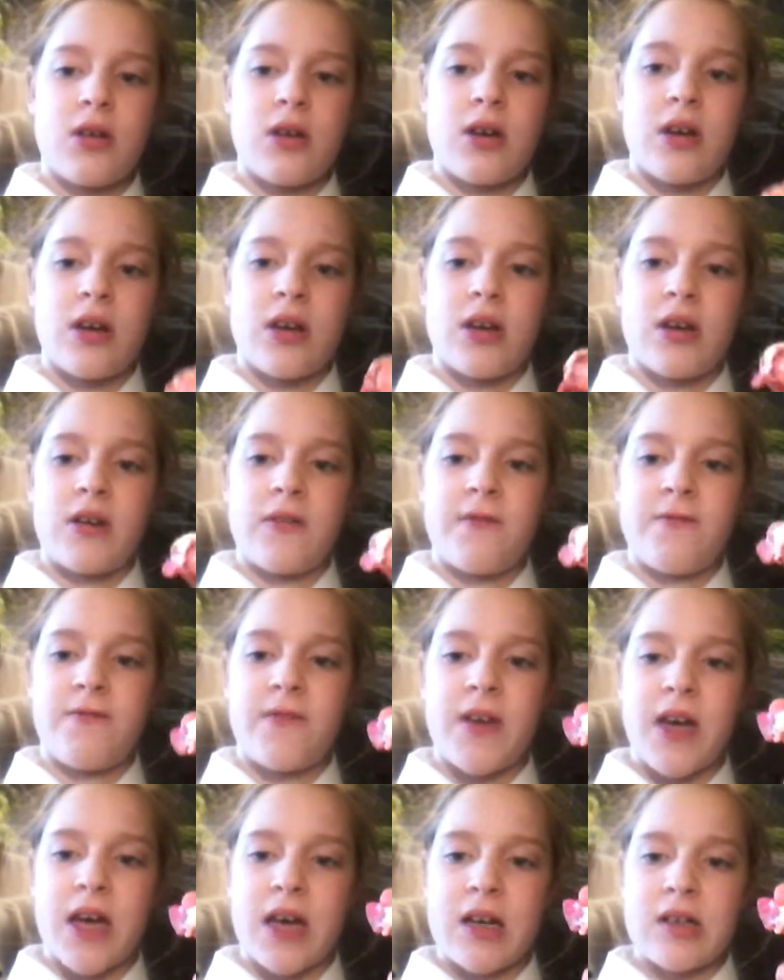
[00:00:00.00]
And in
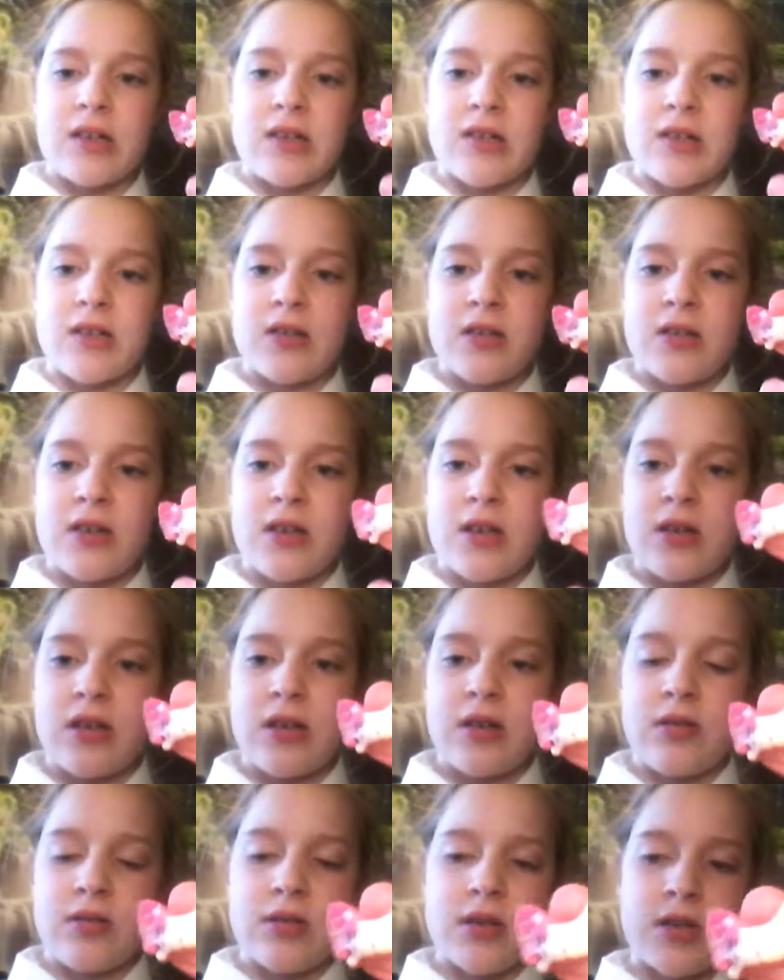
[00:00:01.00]
fact,
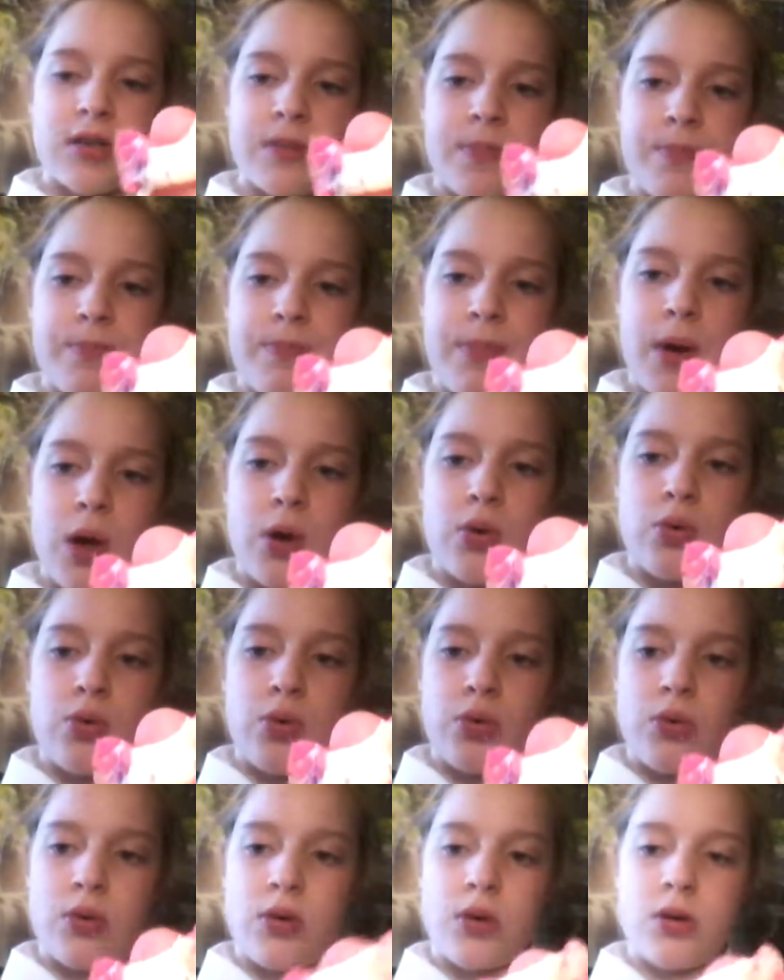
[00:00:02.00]
here is the
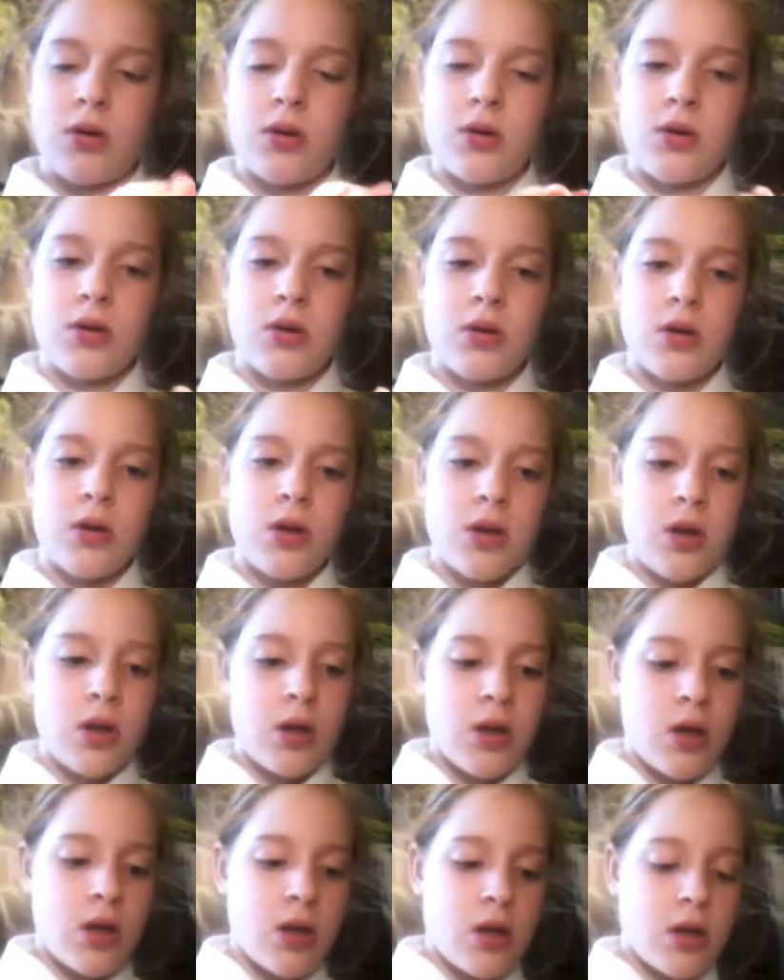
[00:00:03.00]
bone.
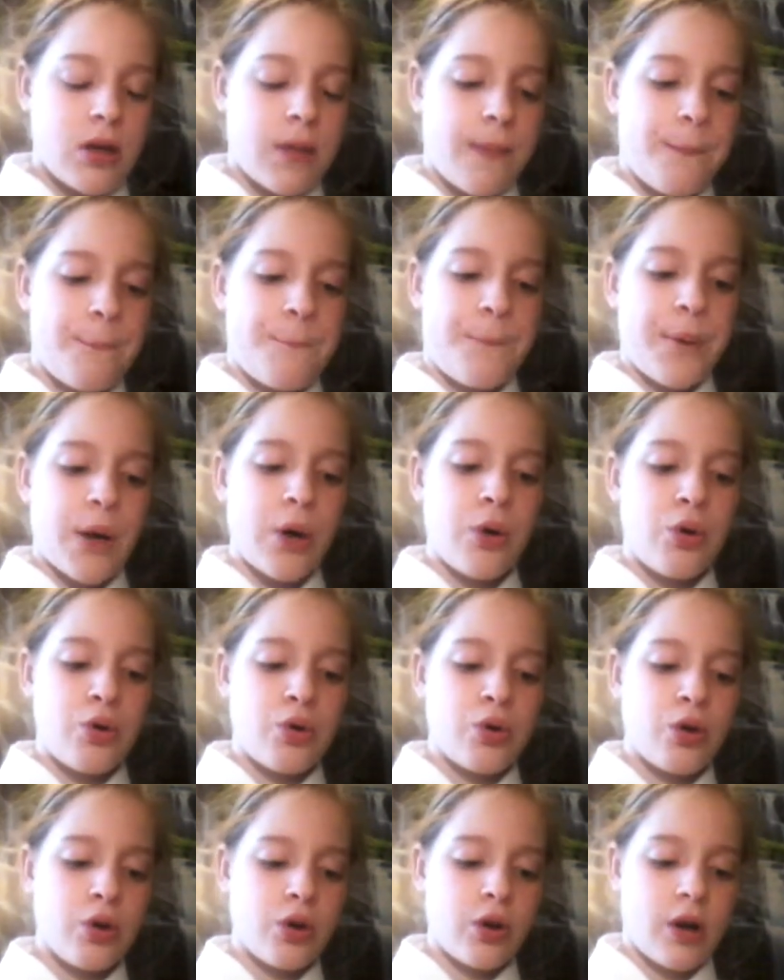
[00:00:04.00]
The
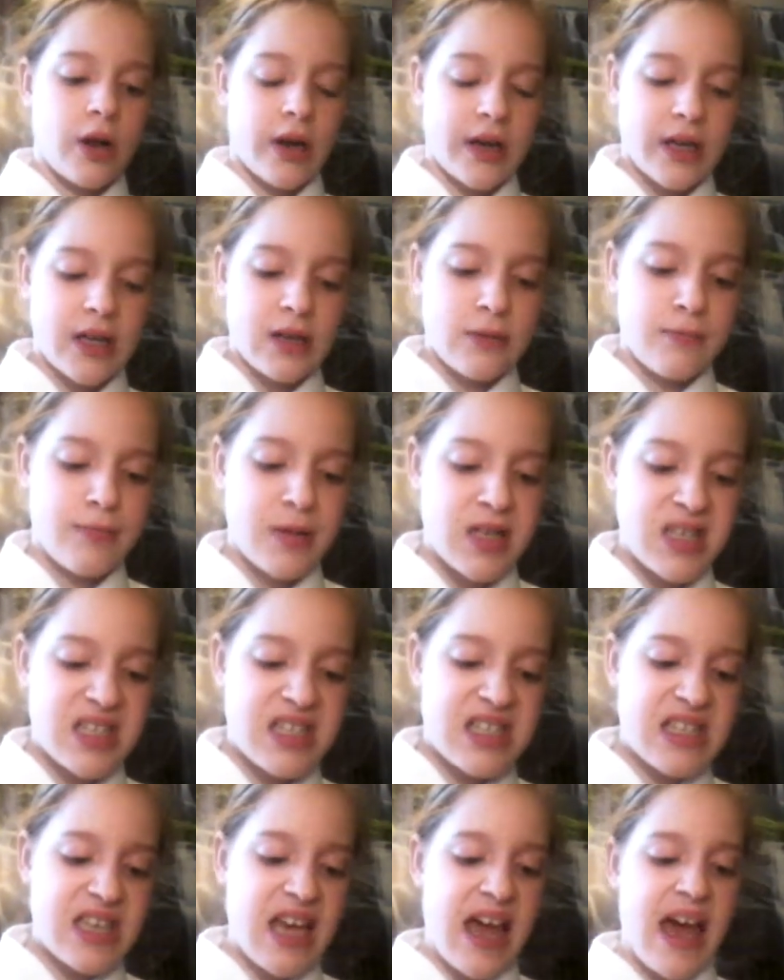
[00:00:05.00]
bone looked like it had been
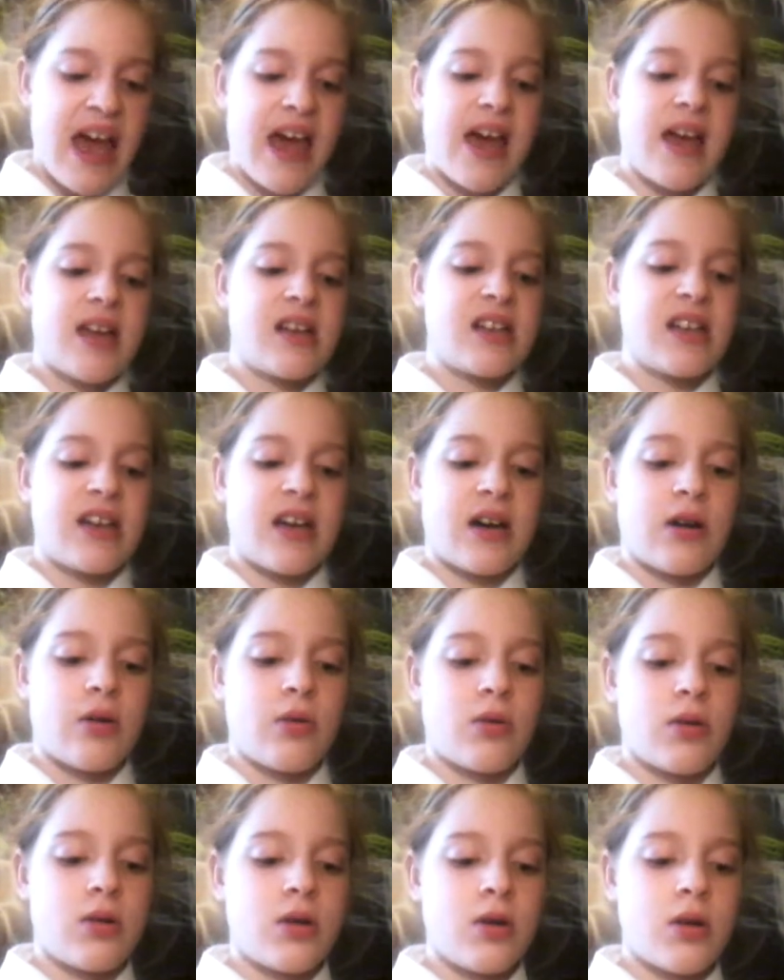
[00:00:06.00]
teared out.
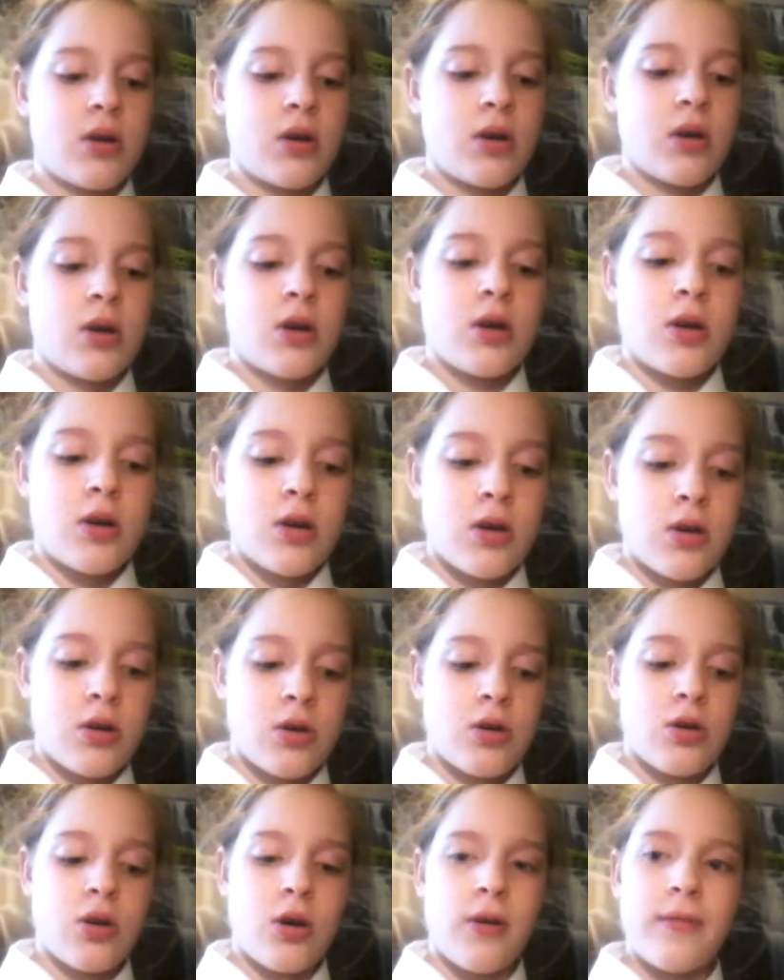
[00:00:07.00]

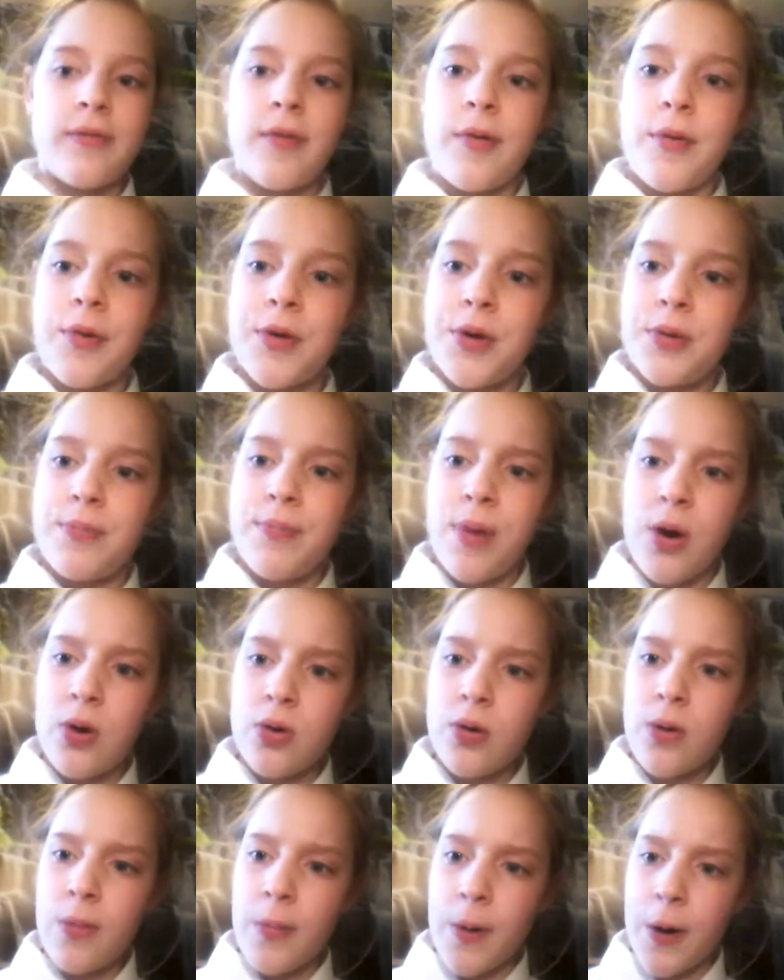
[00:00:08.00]
Not of a
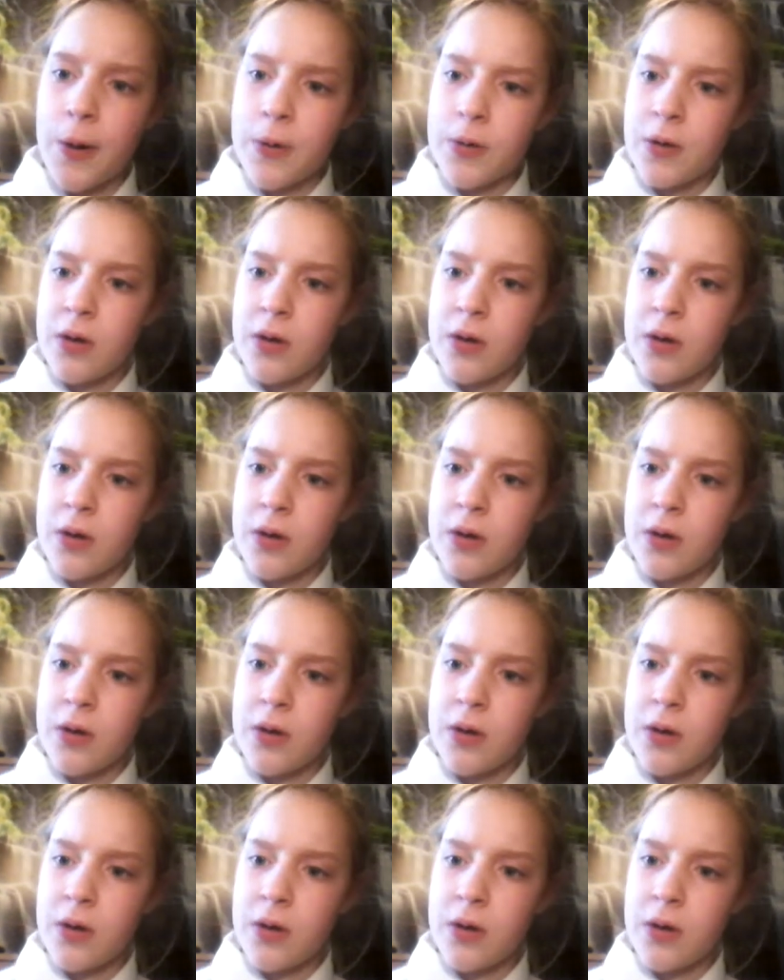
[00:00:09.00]
Pokemon,